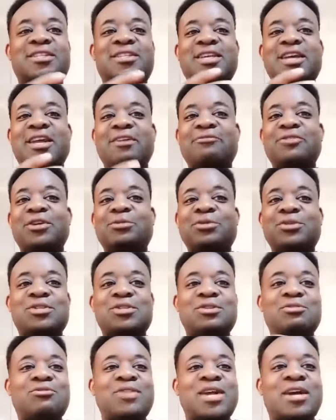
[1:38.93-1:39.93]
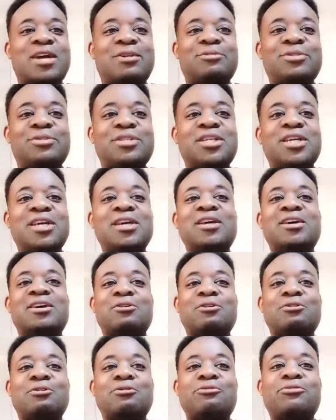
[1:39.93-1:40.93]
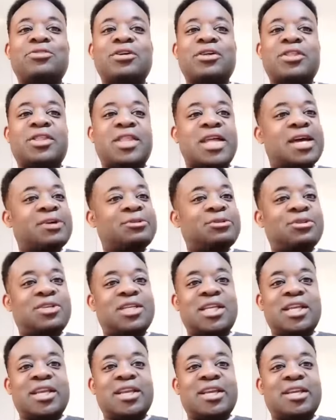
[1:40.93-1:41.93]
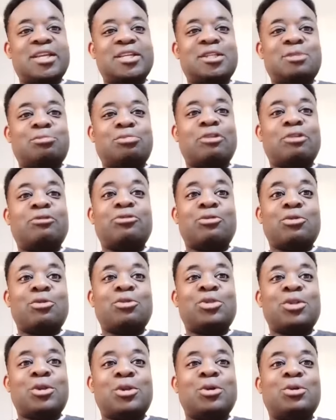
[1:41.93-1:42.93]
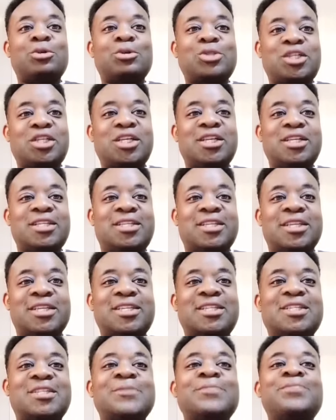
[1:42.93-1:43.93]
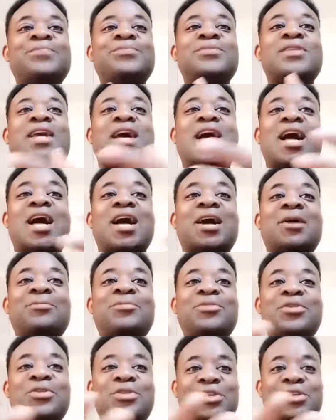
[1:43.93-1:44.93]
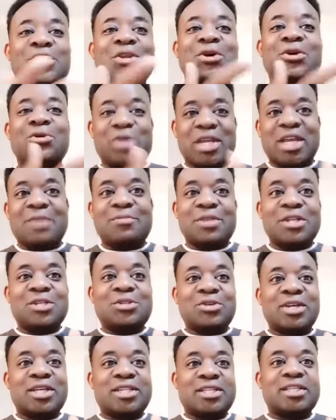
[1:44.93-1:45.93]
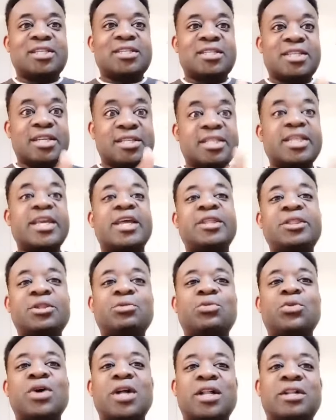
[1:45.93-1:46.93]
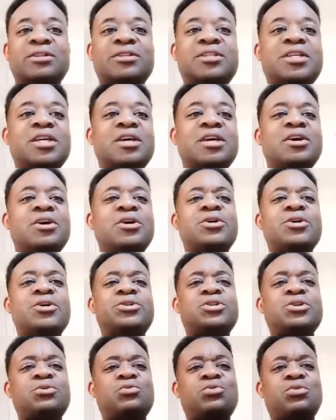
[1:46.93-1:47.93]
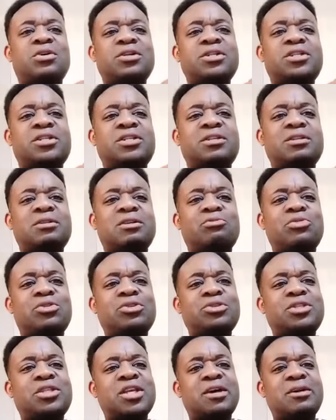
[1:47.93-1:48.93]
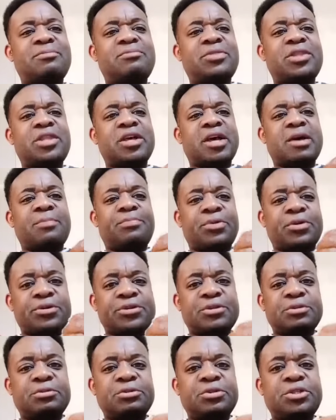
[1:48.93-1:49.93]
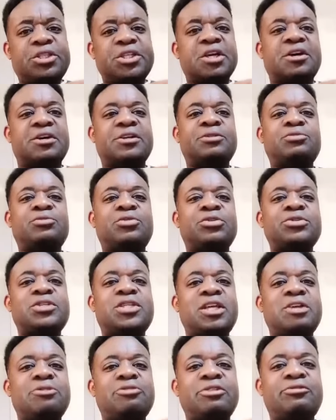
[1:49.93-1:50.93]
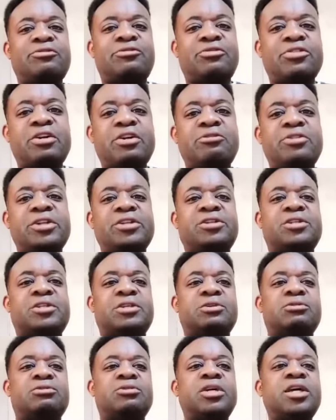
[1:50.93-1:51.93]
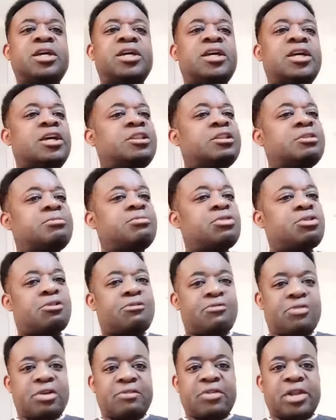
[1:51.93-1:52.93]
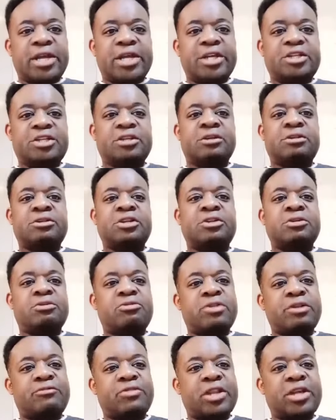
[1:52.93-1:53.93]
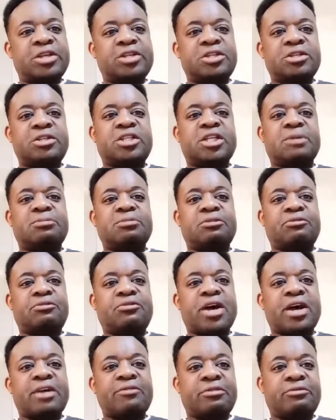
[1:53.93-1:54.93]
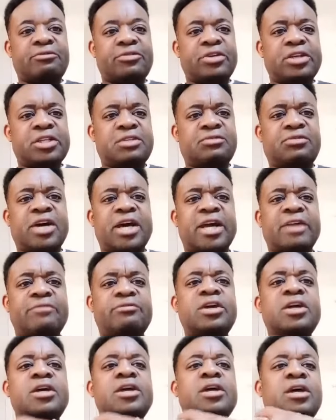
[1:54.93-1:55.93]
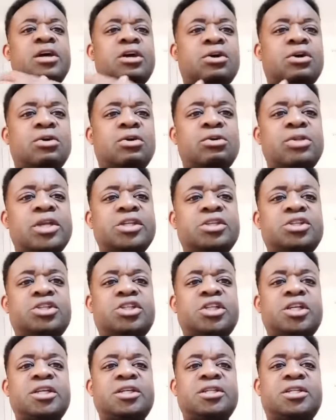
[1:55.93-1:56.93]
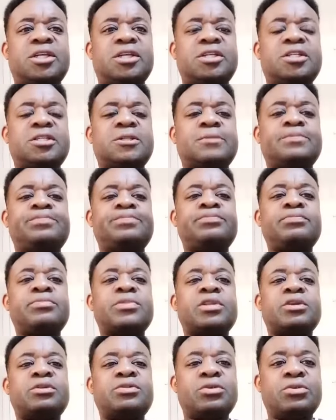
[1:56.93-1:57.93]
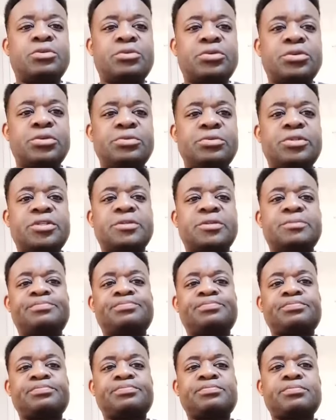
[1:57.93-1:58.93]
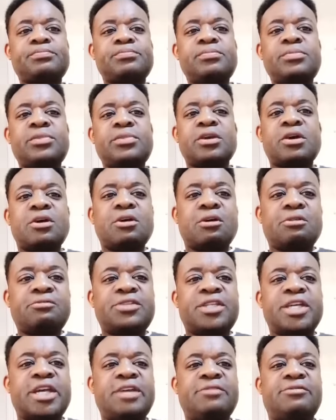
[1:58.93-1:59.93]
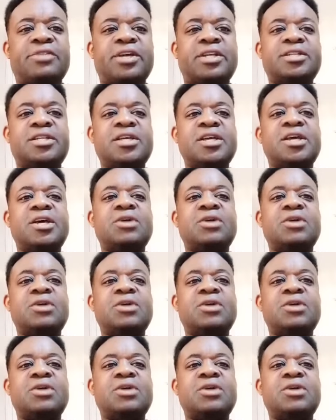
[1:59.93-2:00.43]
David was around over 1,000 years before the Lord Jesus, you know, came into existence in the world. So what's the Apostle John, was he referring to in the book of Revelation, you know, Revelation chapter 5 and verse 5, calling Jesus the root of David?